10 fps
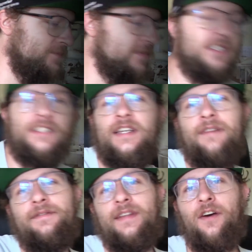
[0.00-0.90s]

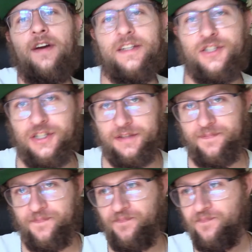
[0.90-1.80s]
safe direction.
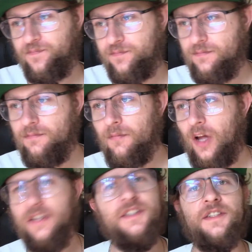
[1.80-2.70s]

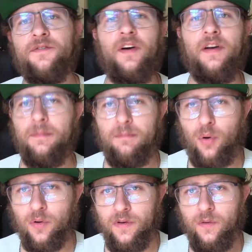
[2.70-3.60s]
This is very
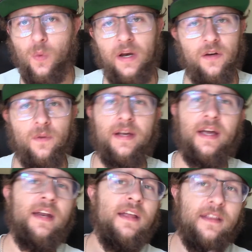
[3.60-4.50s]
important when doing
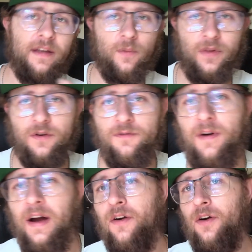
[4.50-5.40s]
anything with your
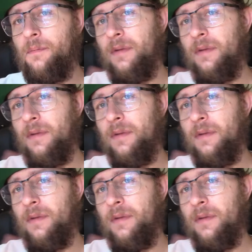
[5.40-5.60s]
firearm: